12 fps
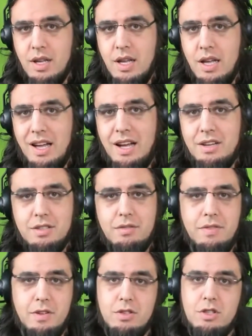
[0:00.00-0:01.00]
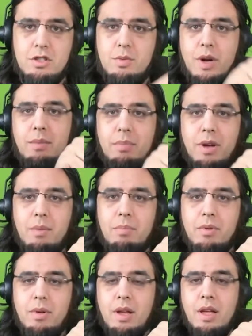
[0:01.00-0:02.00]
How does it feel to swipe
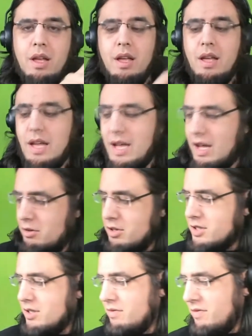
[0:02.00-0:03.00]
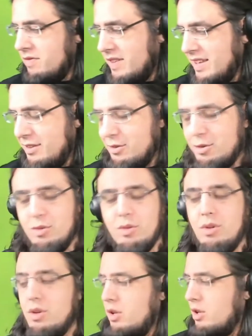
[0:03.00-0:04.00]
up? How does it feel
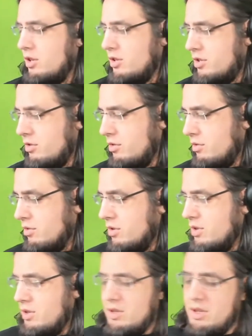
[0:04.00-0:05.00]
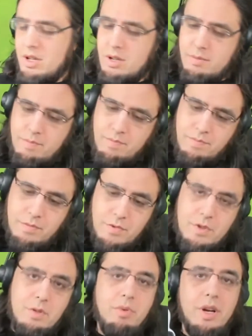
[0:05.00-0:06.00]
to
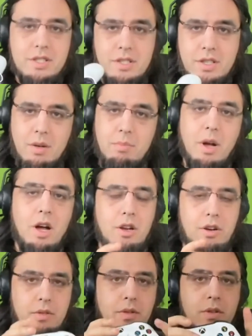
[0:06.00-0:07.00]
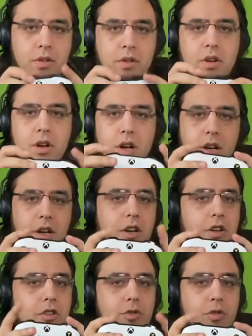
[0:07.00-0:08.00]
press a button on a
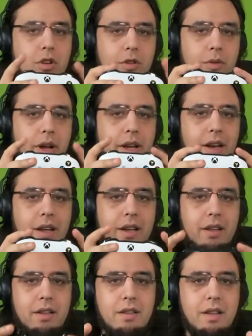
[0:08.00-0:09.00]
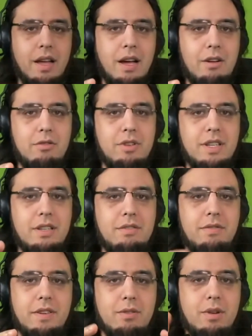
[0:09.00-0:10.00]
controller, right? Like how do these
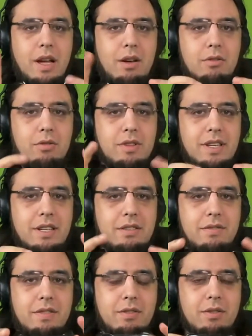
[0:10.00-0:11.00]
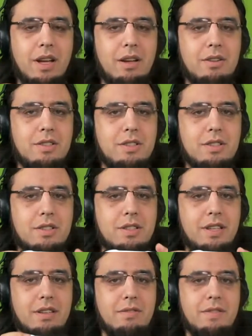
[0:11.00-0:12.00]
feel? How do these feel? How does
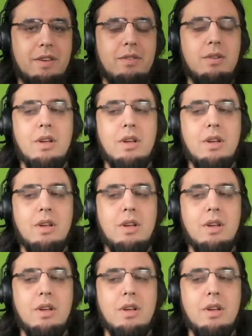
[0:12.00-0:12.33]
this feel?